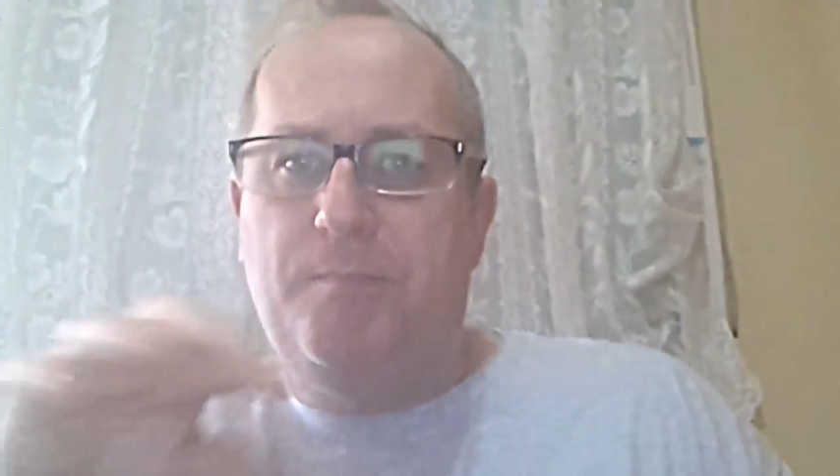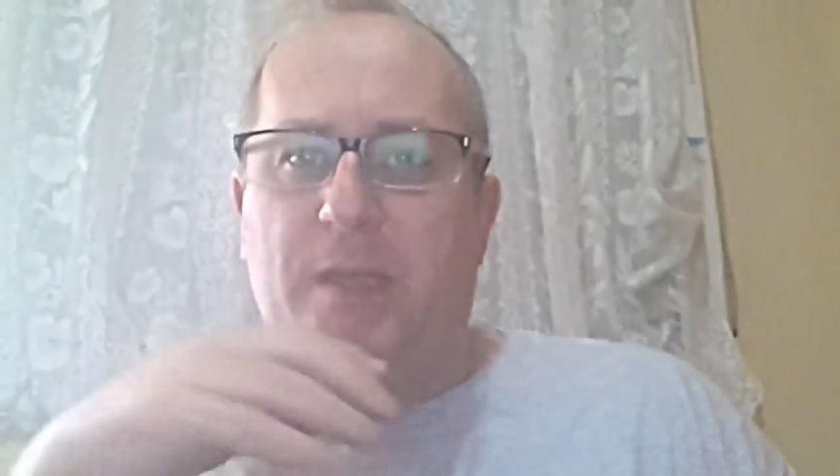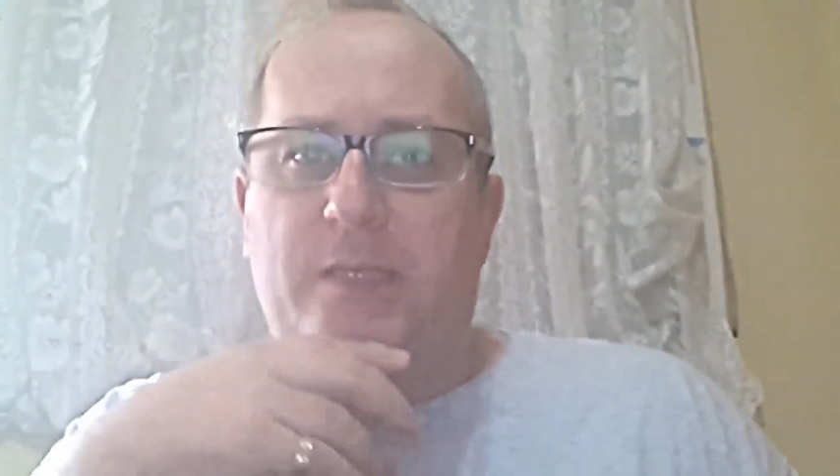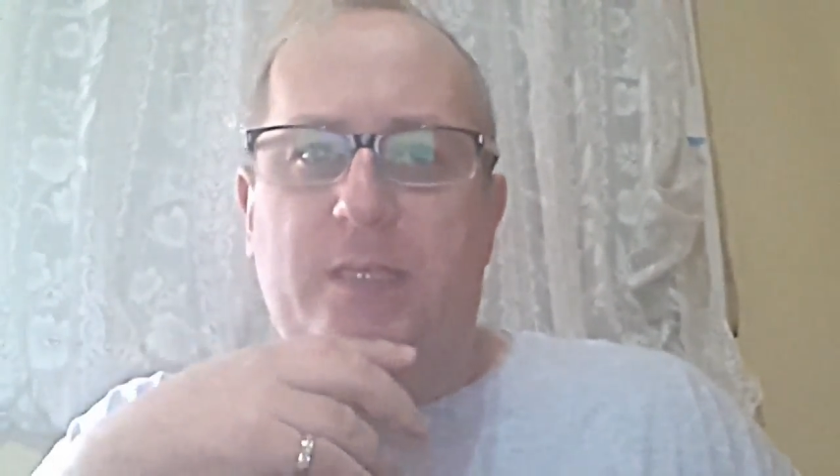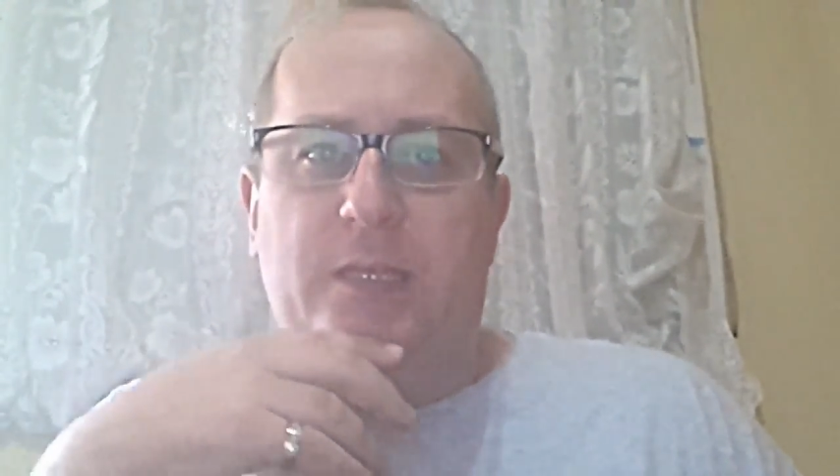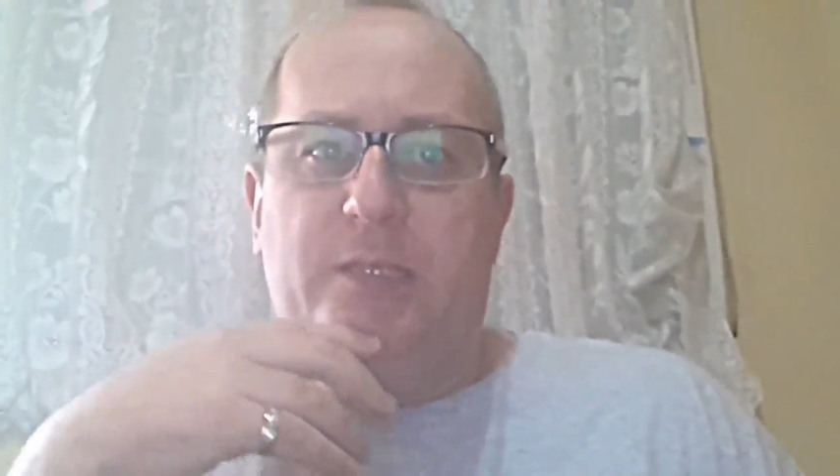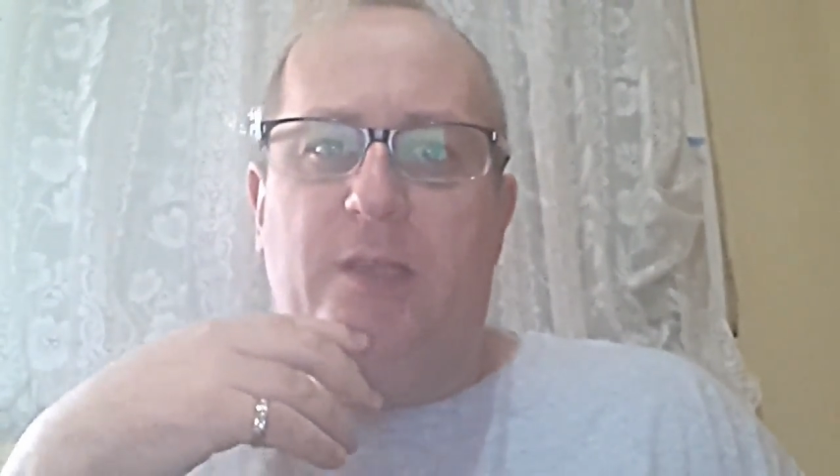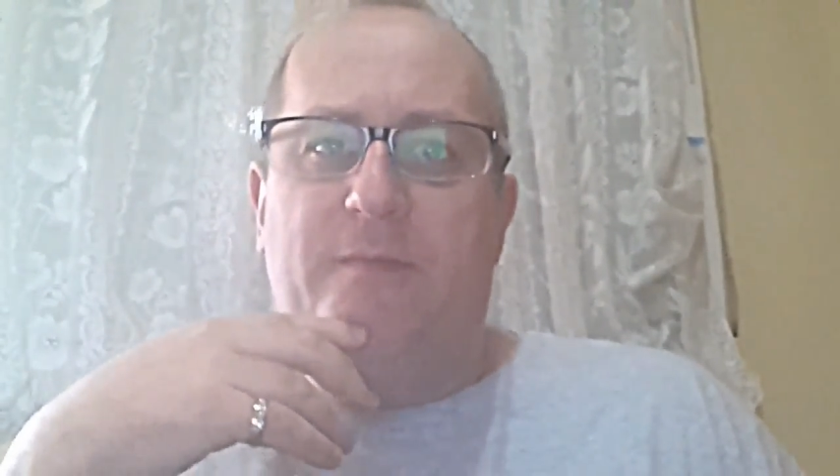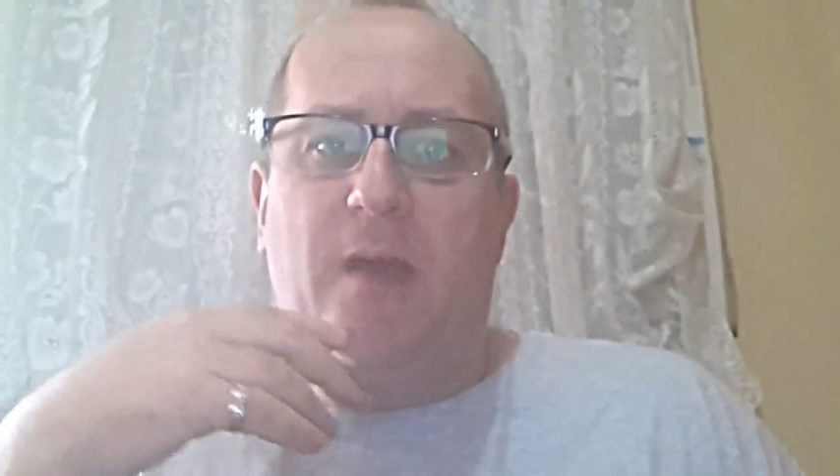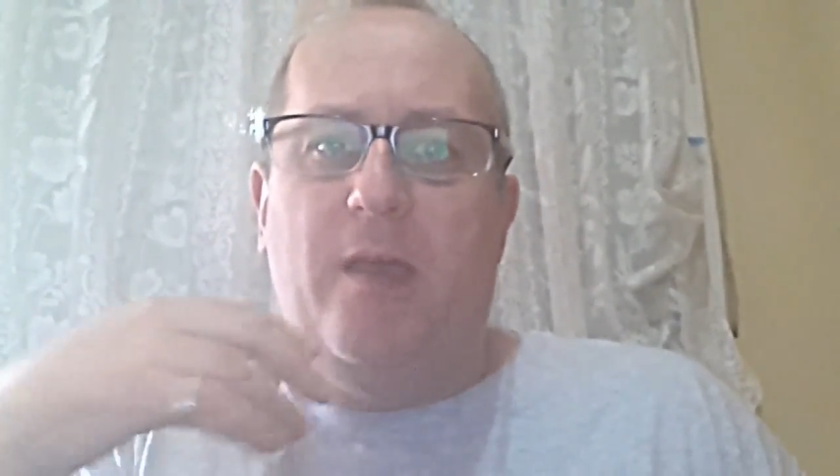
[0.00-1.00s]
basically the
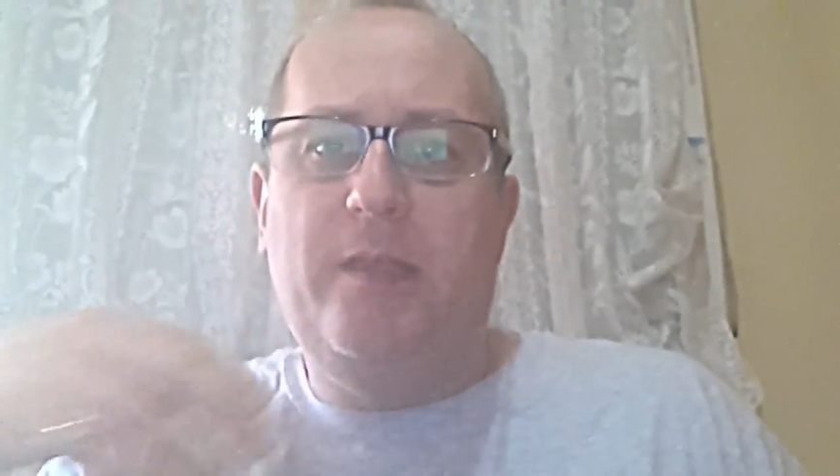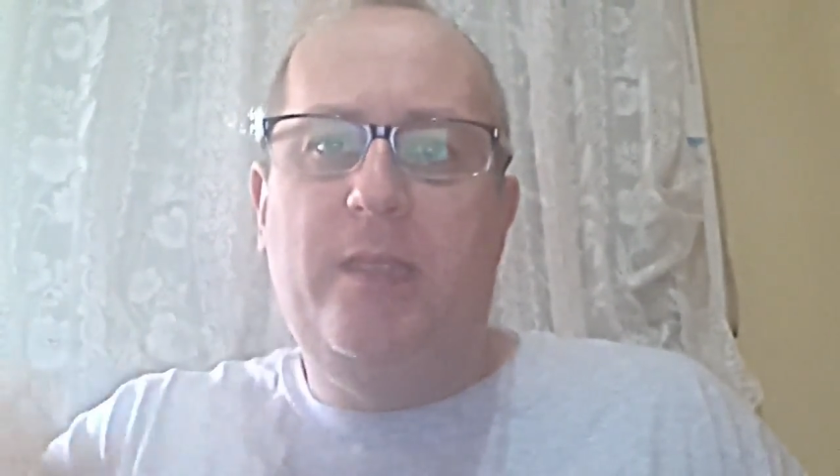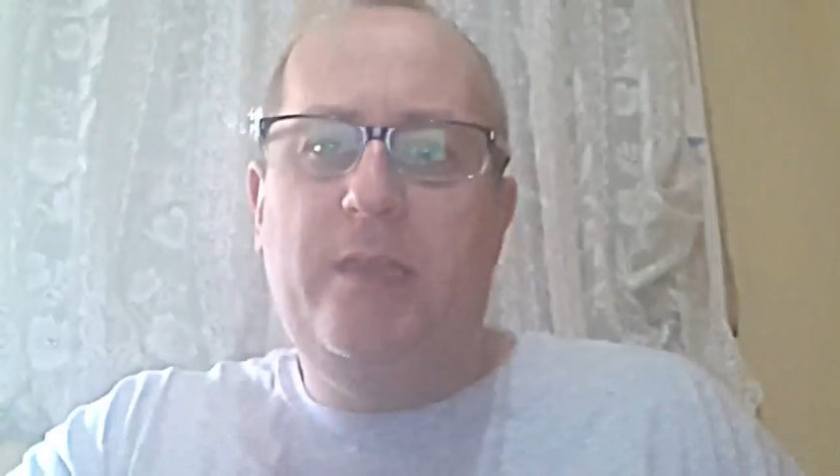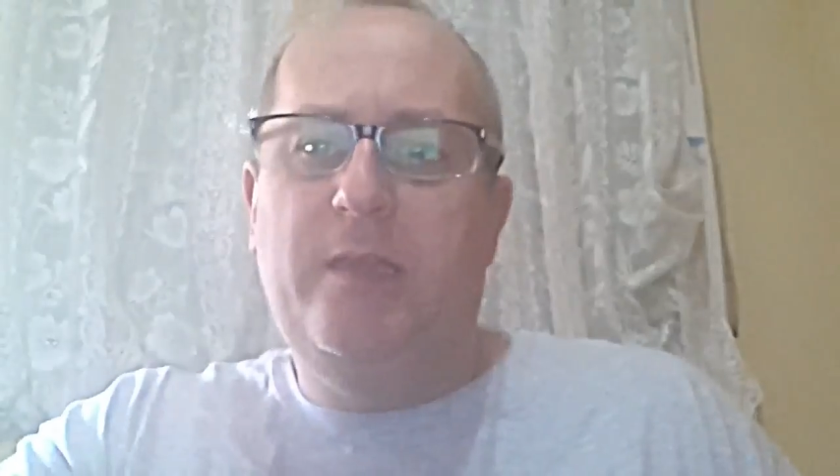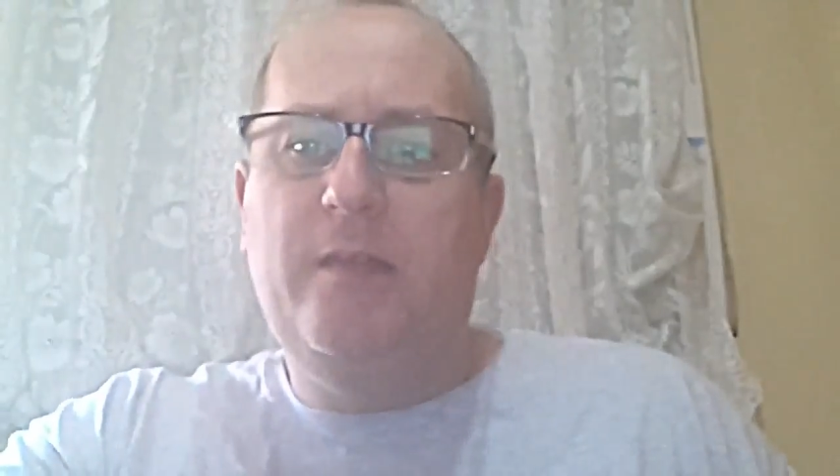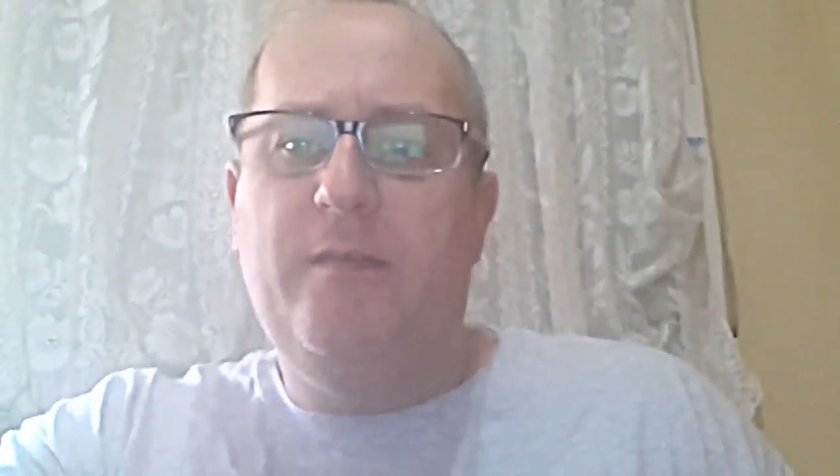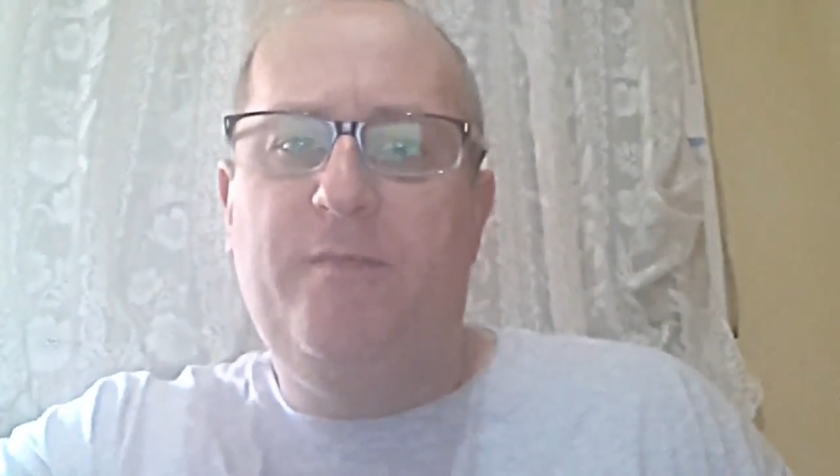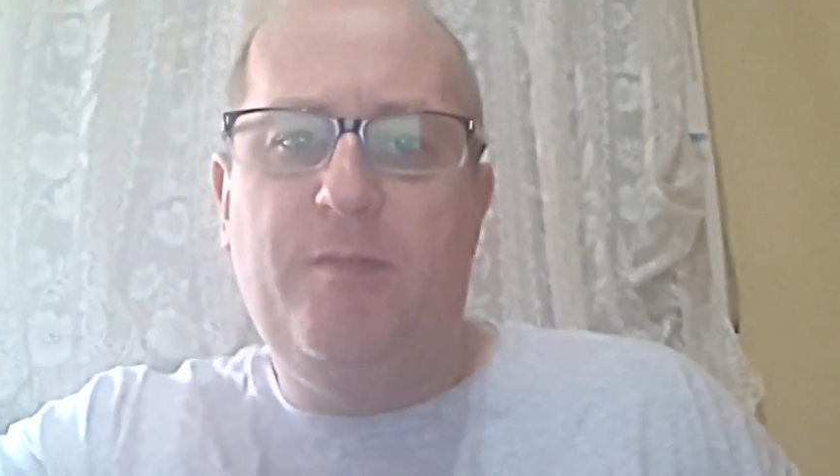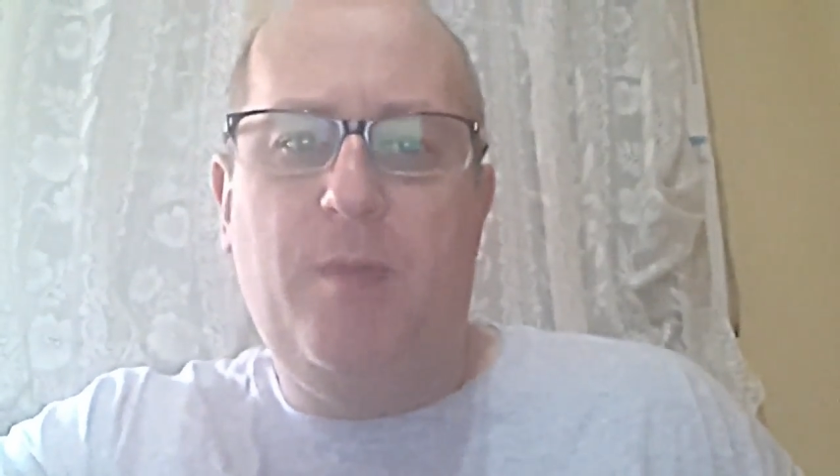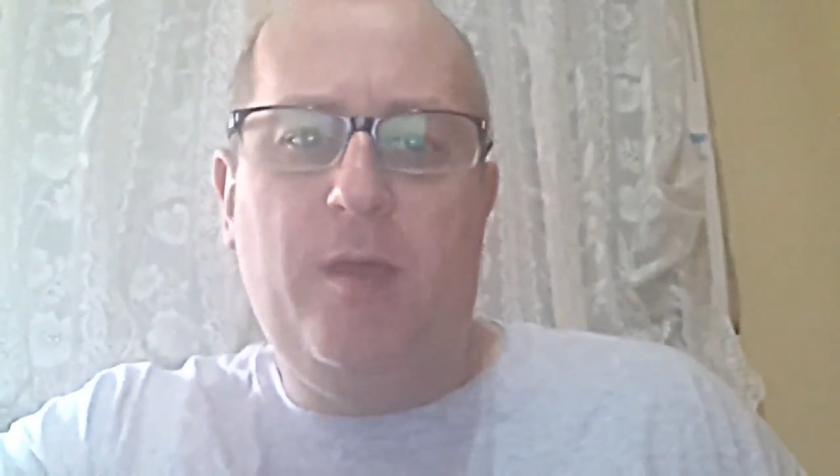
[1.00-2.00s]
stuff I needed
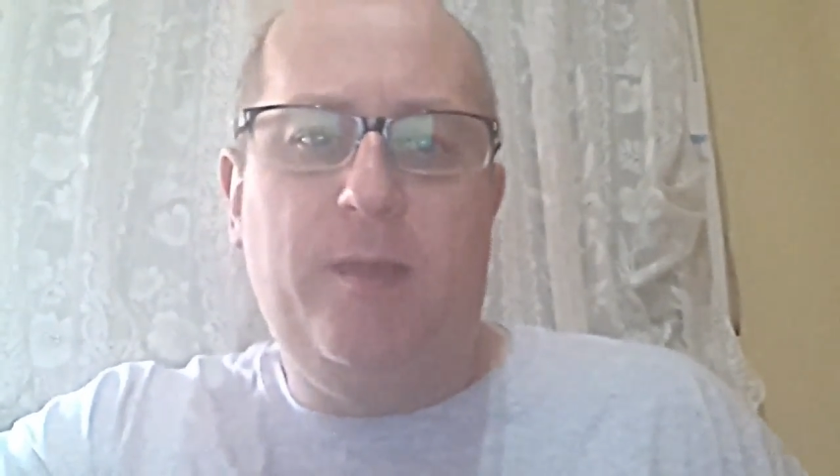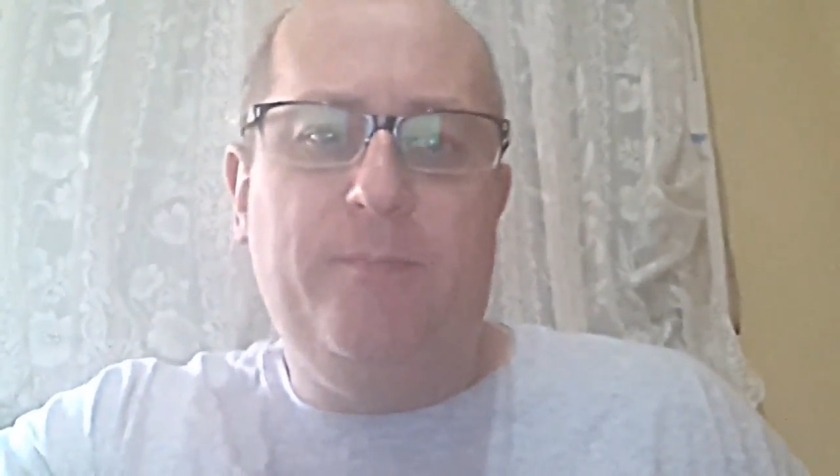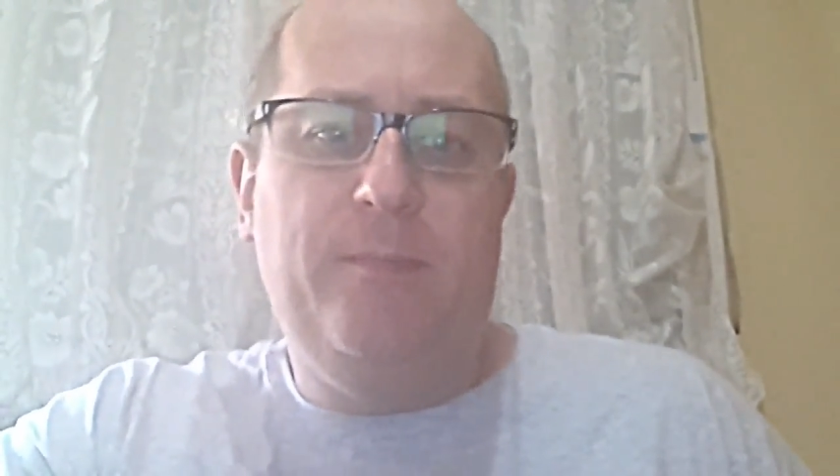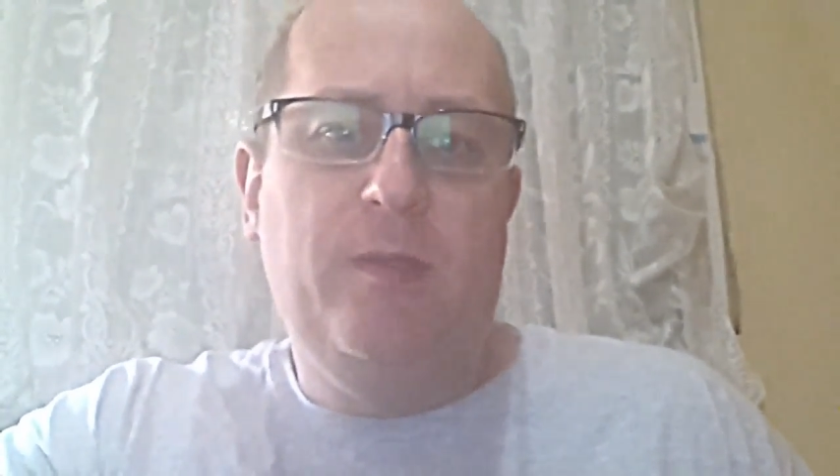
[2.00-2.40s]
for mine,